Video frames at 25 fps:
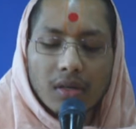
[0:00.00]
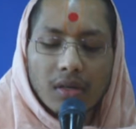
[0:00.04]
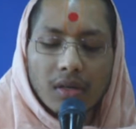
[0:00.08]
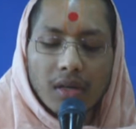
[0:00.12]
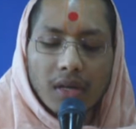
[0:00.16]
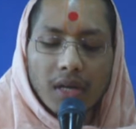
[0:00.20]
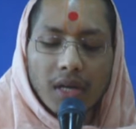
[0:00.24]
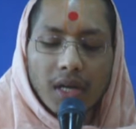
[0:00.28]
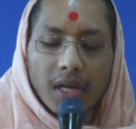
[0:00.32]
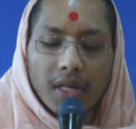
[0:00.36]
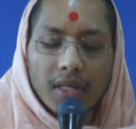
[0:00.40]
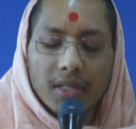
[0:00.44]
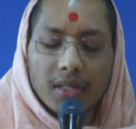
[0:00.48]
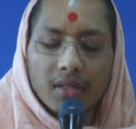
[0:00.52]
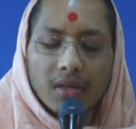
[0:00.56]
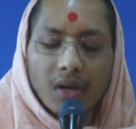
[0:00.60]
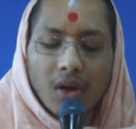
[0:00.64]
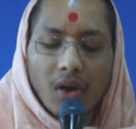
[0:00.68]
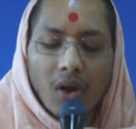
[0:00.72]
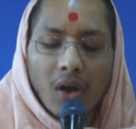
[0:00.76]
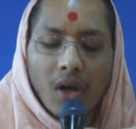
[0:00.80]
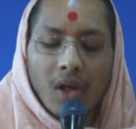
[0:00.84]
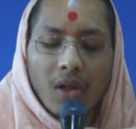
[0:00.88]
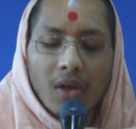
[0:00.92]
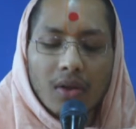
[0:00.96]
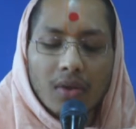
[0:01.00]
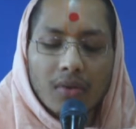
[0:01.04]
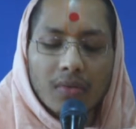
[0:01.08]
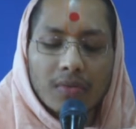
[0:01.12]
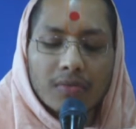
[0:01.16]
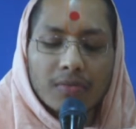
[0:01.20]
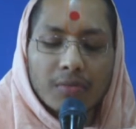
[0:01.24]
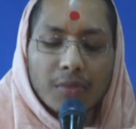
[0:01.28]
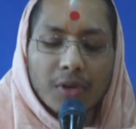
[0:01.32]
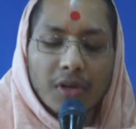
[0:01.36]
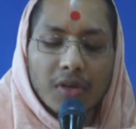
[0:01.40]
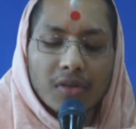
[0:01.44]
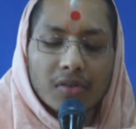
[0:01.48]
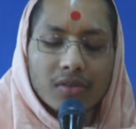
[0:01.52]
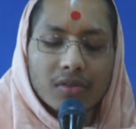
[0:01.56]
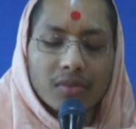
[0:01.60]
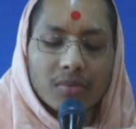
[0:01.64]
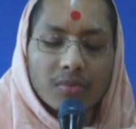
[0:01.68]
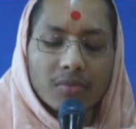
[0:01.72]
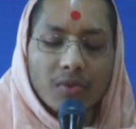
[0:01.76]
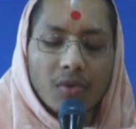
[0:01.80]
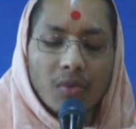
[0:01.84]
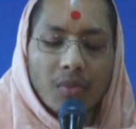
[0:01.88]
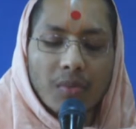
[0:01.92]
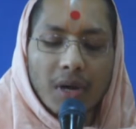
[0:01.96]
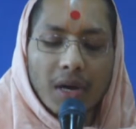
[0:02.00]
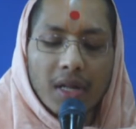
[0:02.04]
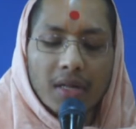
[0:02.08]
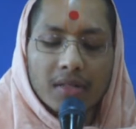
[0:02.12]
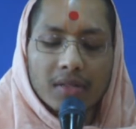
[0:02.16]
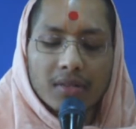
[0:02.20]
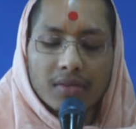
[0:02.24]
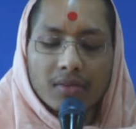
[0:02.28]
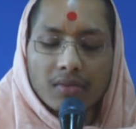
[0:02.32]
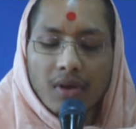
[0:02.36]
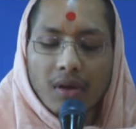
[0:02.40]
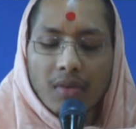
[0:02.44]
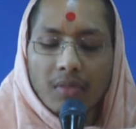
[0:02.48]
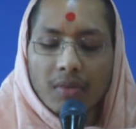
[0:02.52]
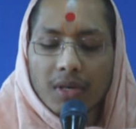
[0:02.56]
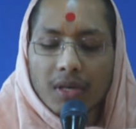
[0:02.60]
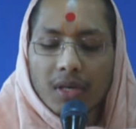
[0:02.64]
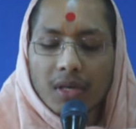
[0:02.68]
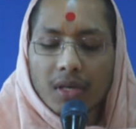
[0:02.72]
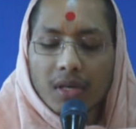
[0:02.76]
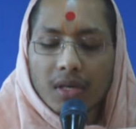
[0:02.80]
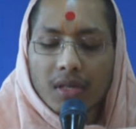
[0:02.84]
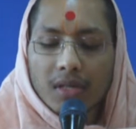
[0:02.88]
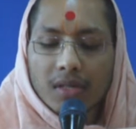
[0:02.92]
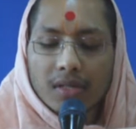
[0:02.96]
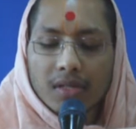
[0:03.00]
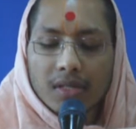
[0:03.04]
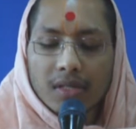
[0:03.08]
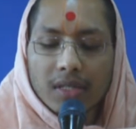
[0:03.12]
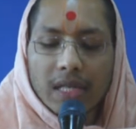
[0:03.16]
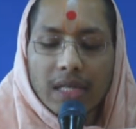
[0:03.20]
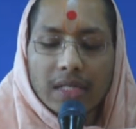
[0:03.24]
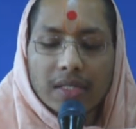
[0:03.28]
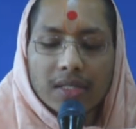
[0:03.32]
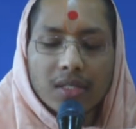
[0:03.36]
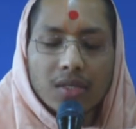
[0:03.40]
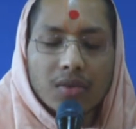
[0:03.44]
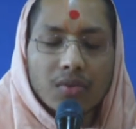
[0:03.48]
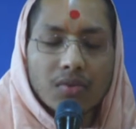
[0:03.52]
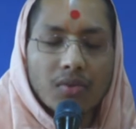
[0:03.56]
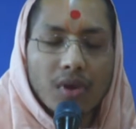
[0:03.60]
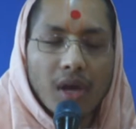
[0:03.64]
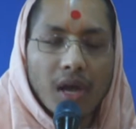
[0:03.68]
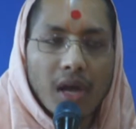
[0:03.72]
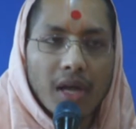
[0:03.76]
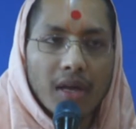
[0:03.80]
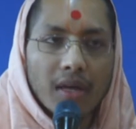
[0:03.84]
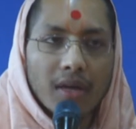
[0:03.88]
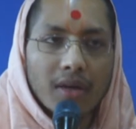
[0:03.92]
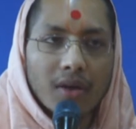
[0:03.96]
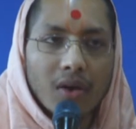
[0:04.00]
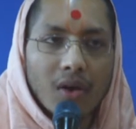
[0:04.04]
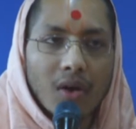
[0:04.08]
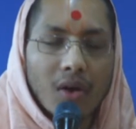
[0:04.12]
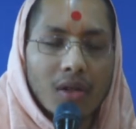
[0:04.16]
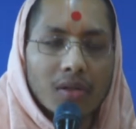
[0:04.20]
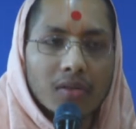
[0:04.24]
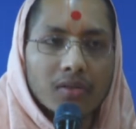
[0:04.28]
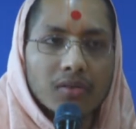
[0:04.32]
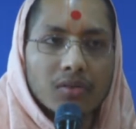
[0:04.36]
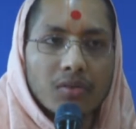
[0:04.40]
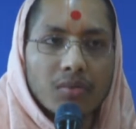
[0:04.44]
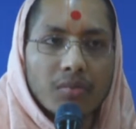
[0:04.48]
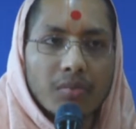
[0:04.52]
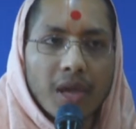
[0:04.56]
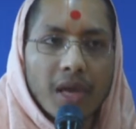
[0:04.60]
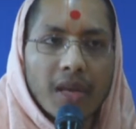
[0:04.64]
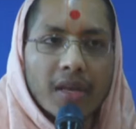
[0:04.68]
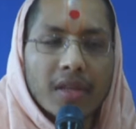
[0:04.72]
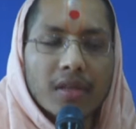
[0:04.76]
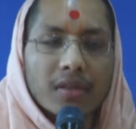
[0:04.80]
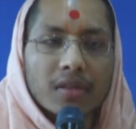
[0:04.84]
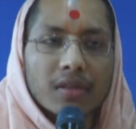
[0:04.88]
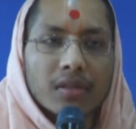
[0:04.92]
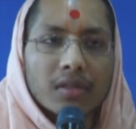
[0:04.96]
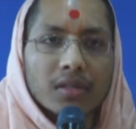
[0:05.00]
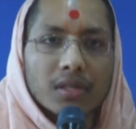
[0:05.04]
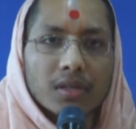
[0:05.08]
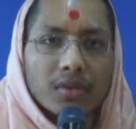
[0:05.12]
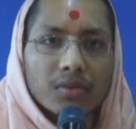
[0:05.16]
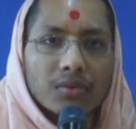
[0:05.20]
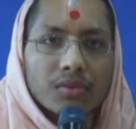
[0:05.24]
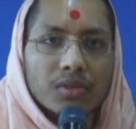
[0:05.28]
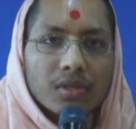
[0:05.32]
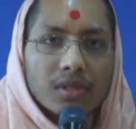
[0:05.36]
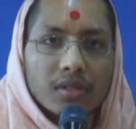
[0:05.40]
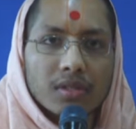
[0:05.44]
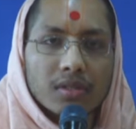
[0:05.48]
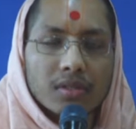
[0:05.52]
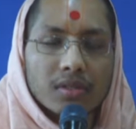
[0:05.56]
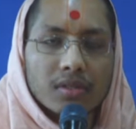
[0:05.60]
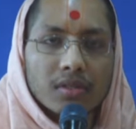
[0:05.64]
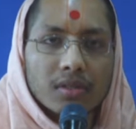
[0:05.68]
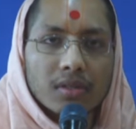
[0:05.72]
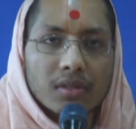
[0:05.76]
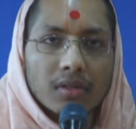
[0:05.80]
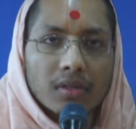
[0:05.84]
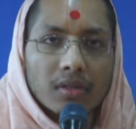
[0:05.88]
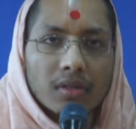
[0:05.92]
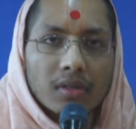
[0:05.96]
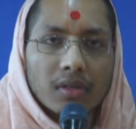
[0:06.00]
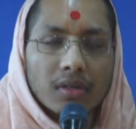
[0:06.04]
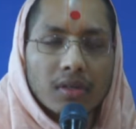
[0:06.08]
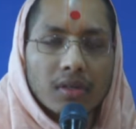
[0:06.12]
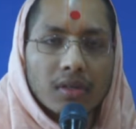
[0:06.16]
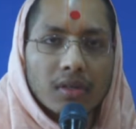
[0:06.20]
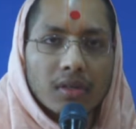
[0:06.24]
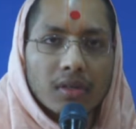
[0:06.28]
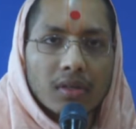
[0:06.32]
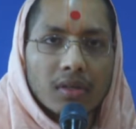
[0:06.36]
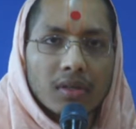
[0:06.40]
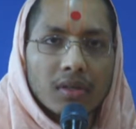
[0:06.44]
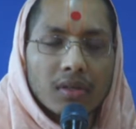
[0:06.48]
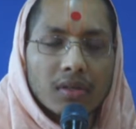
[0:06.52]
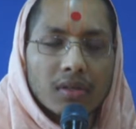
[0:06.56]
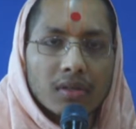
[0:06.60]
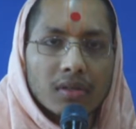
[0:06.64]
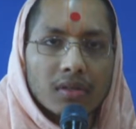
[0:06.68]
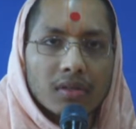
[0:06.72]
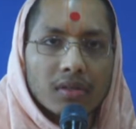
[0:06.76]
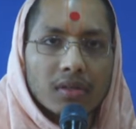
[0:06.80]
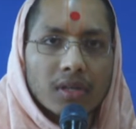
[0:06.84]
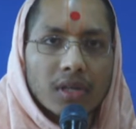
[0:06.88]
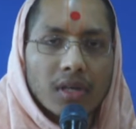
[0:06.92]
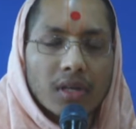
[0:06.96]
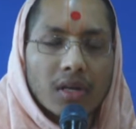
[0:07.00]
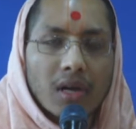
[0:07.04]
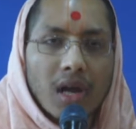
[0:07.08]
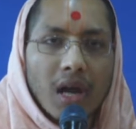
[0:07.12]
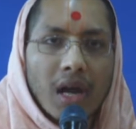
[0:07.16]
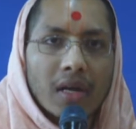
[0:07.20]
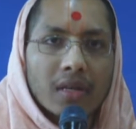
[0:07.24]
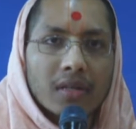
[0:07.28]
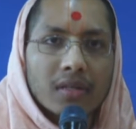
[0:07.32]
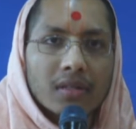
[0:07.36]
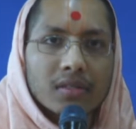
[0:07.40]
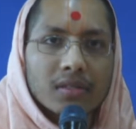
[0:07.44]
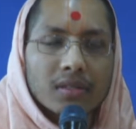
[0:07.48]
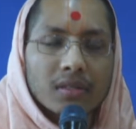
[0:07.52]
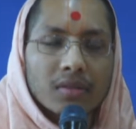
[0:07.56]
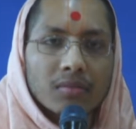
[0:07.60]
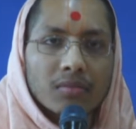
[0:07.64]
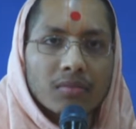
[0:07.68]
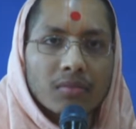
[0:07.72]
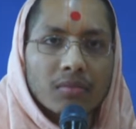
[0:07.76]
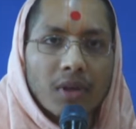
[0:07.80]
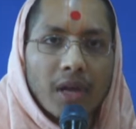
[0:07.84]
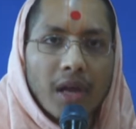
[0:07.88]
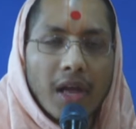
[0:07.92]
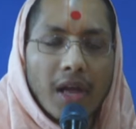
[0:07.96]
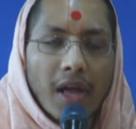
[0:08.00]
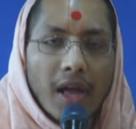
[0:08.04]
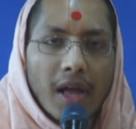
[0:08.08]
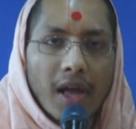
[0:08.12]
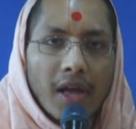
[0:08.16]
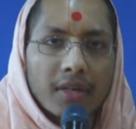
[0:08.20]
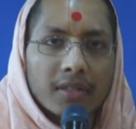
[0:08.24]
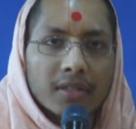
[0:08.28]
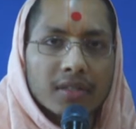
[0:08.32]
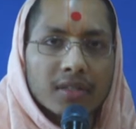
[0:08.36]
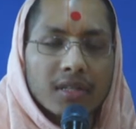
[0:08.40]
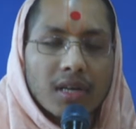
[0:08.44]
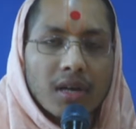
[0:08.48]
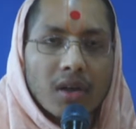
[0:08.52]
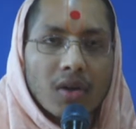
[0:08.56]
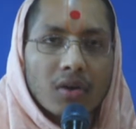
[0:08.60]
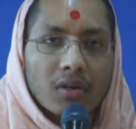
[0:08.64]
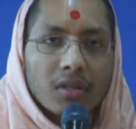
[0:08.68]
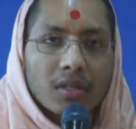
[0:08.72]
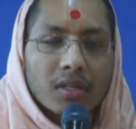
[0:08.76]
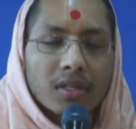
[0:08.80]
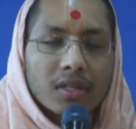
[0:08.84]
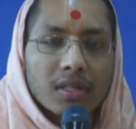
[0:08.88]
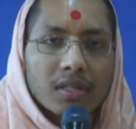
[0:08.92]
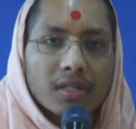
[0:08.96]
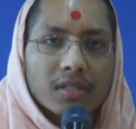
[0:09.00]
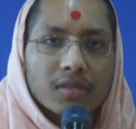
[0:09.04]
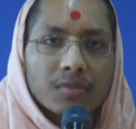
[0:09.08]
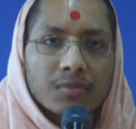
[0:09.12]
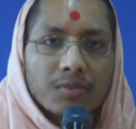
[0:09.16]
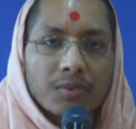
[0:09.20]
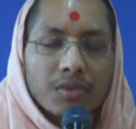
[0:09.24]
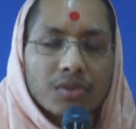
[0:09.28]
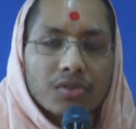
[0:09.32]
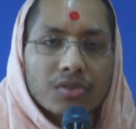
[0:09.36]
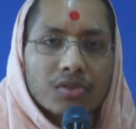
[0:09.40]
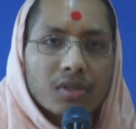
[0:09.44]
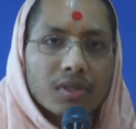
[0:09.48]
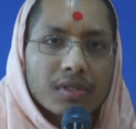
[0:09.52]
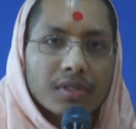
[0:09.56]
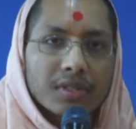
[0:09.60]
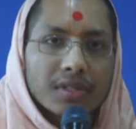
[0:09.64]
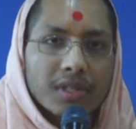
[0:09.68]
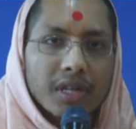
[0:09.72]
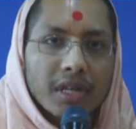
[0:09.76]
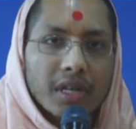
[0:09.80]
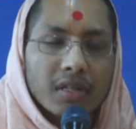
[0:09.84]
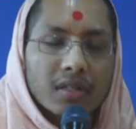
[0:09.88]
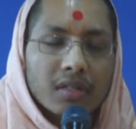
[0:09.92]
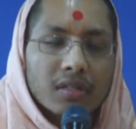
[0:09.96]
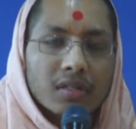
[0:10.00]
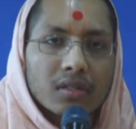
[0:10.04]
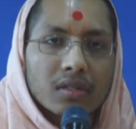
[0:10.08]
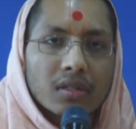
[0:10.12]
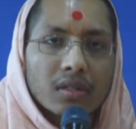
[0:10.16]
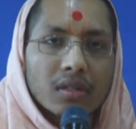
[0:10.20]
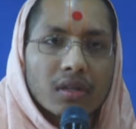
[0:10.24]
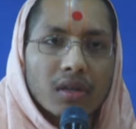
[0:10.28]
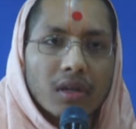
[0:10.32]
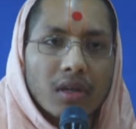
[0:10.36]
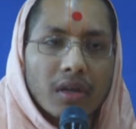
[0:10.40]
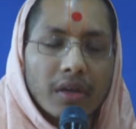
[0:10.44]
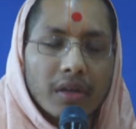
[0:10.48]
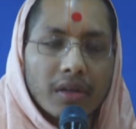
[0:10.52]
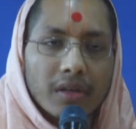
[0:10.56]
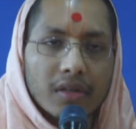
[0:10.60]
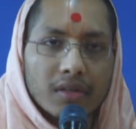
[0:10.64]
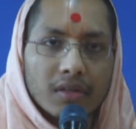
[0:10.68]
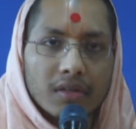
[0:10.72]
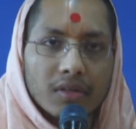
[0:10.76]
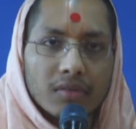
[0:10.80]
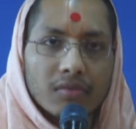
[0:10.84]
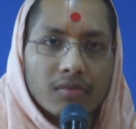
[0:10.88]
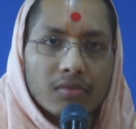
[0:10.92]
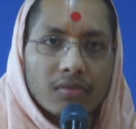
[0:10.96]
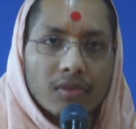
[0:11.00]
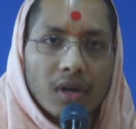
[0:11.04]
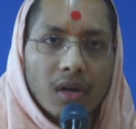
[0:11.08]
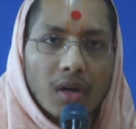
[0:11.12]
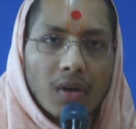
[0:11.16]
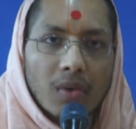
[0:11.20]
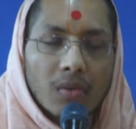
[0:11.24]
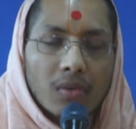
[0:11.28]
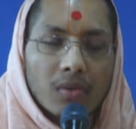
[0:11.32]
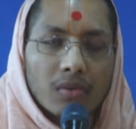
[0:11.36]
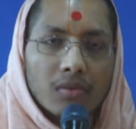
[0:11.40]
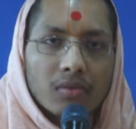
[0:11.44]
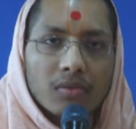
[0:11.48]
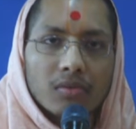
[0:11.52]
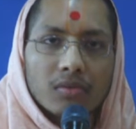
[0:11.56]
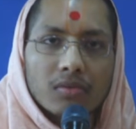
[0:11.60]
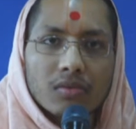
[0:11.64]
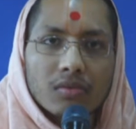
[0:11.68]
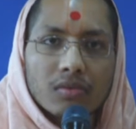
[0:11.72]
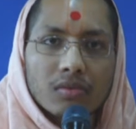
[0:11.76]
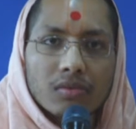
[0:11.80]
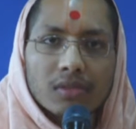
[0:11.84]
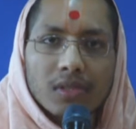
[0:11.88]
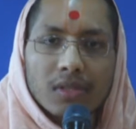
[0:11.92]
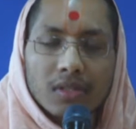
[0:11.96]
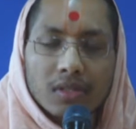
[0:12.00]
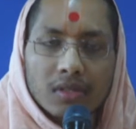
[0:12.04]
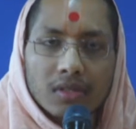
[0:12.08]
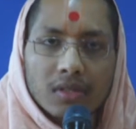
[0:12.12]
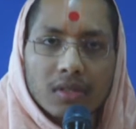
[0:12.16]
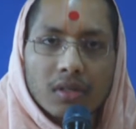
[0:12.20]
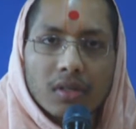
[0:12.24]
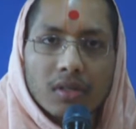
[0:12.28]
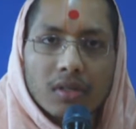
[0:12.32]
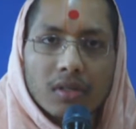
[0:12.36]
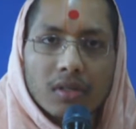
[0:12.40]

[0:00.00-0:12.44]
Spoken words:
and all of because of Gopalanand Swami, Sadasiv and also many other devotees, they got some extraordinary spiritual state in our satsang.